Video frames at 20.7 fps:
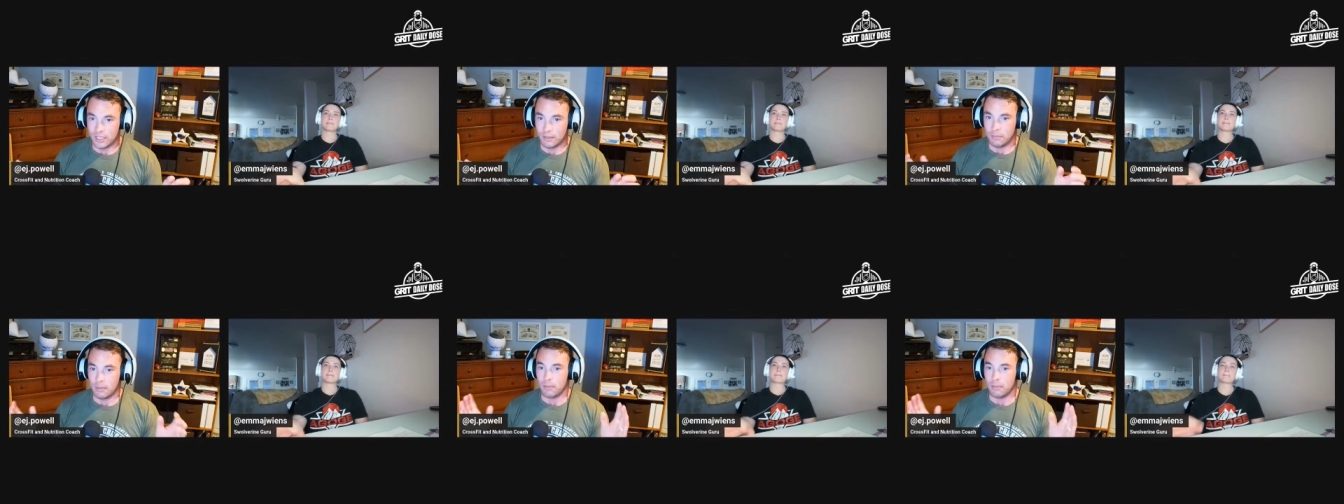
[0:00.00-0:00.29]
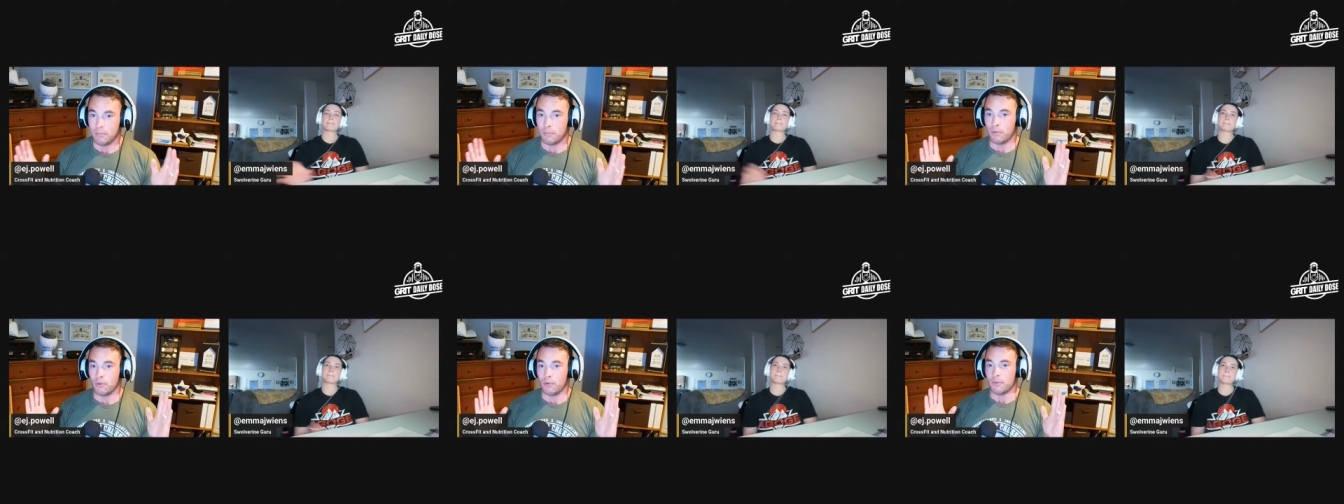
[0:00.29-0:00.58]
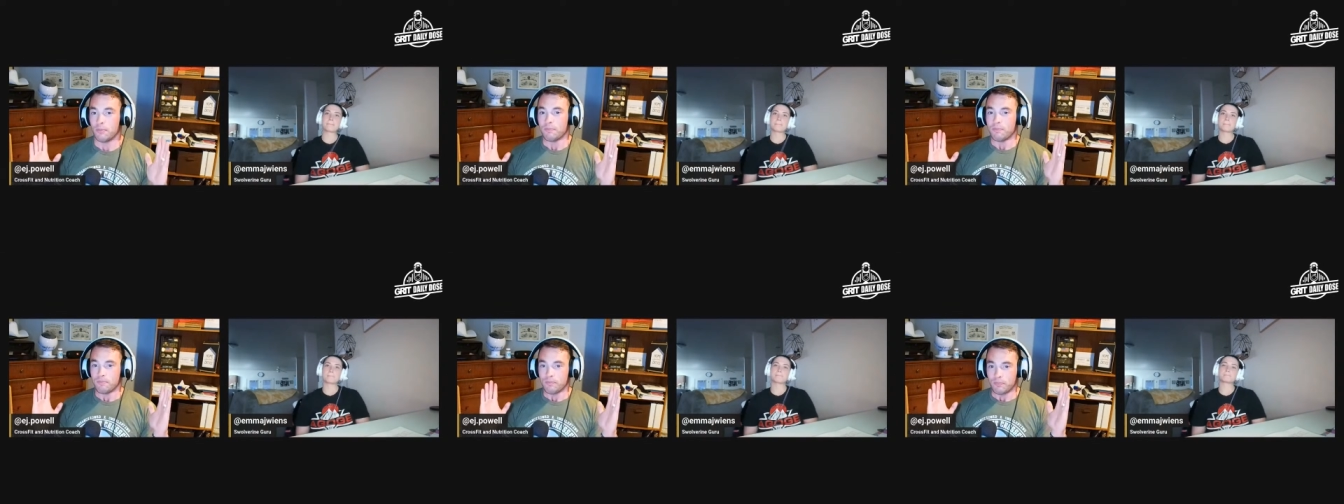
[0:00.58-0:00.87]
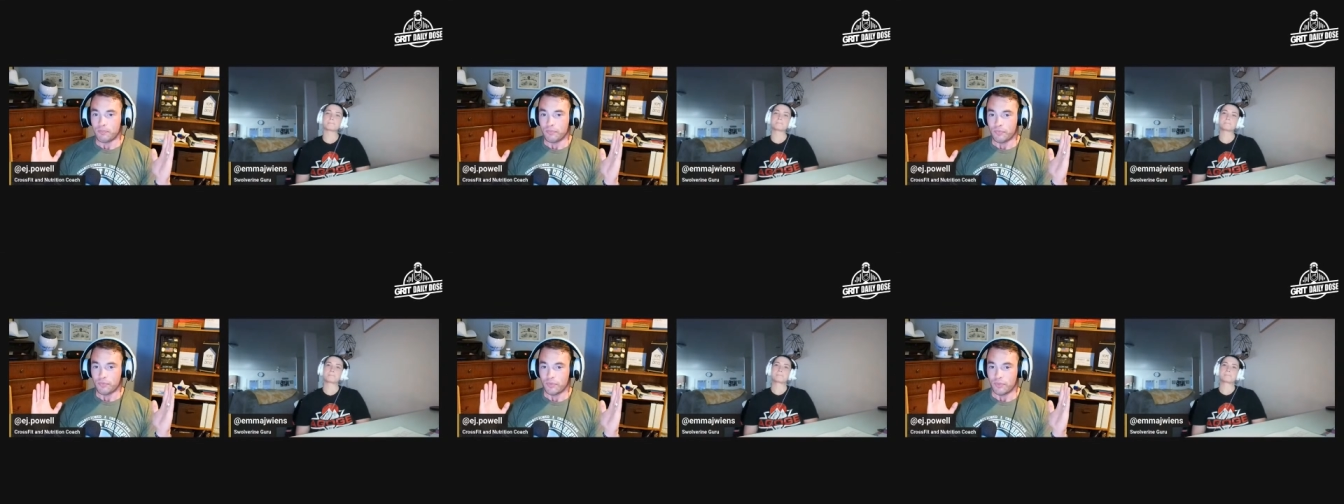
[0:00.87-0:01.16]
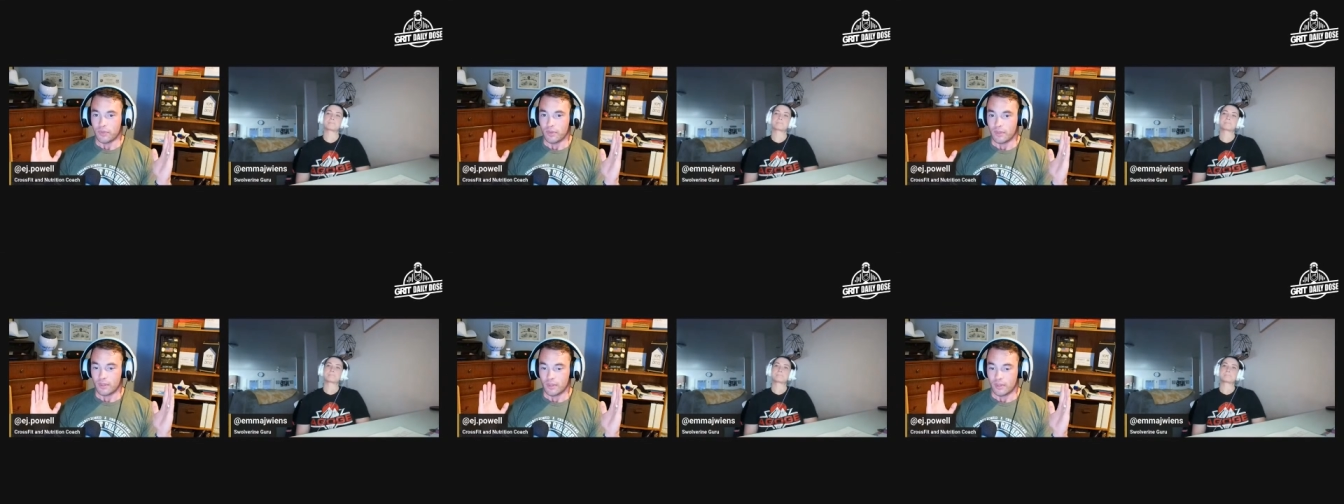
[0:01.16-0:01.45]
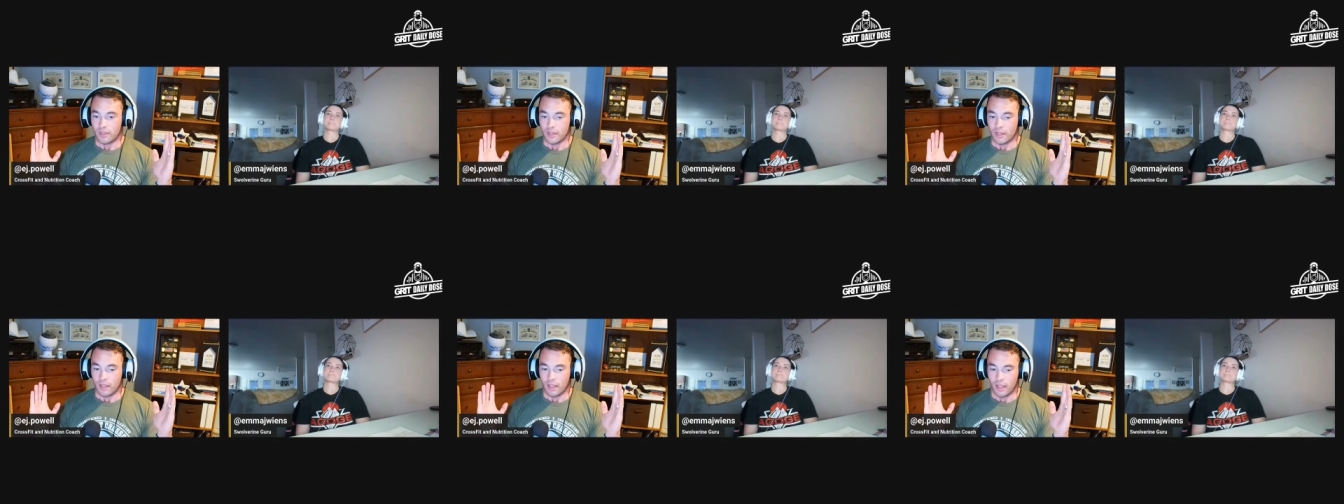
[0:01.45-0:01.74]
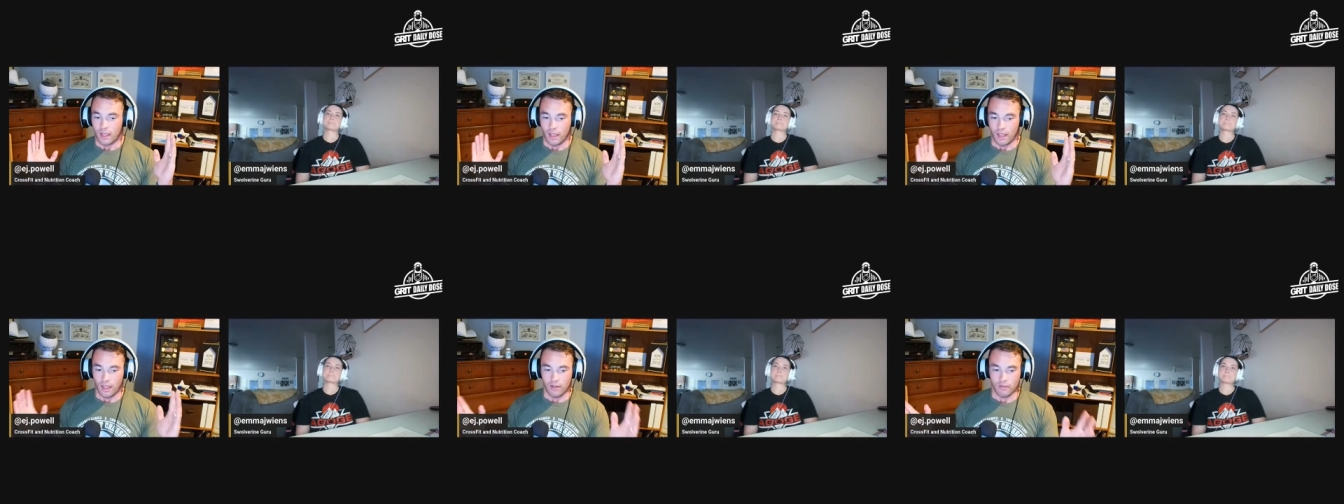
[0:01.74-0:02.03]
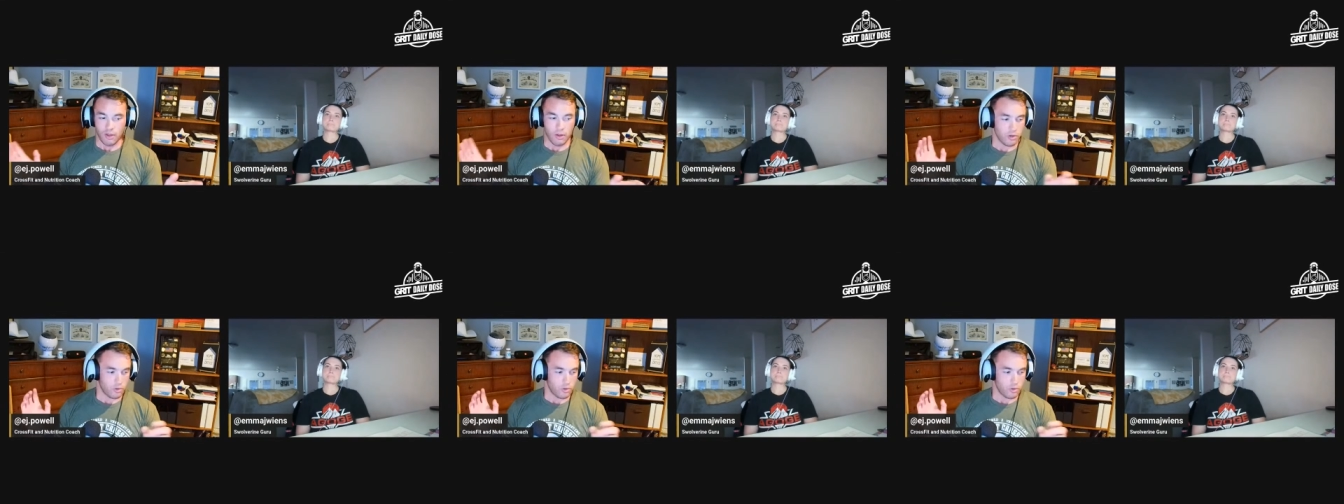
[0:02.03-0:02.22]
You see people have.